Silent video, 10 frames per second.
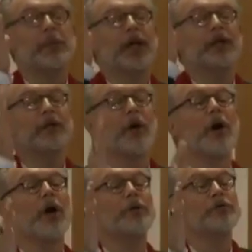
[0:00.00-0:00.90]
by
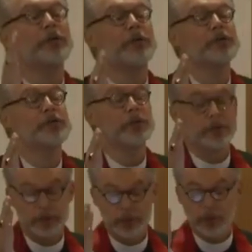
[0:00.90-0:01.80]
long tradition,
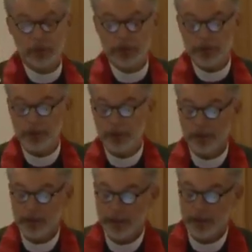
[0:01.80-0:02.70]
Luke
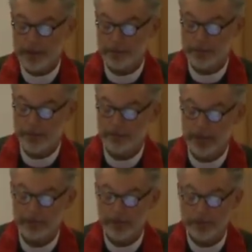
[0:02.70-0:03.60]
has been
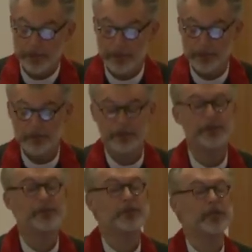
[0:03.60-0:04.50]
remembered to Christian
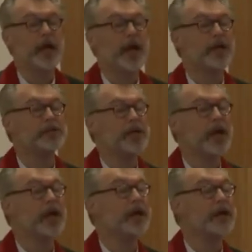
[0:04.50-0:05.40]
history as
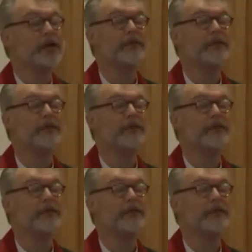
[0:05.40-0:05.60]
a